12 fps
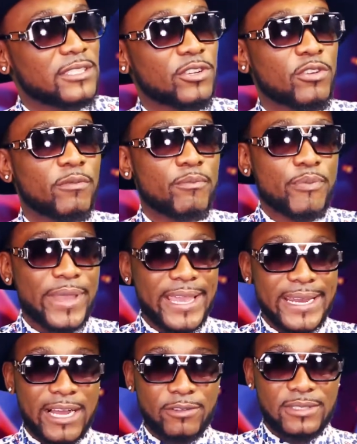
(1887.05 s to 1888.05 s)
Instead of
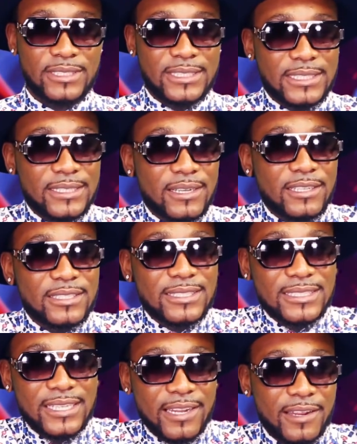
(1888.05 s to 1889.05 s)
bringing out
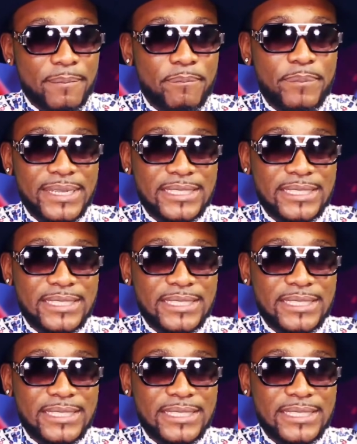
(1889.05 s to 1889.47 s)
certain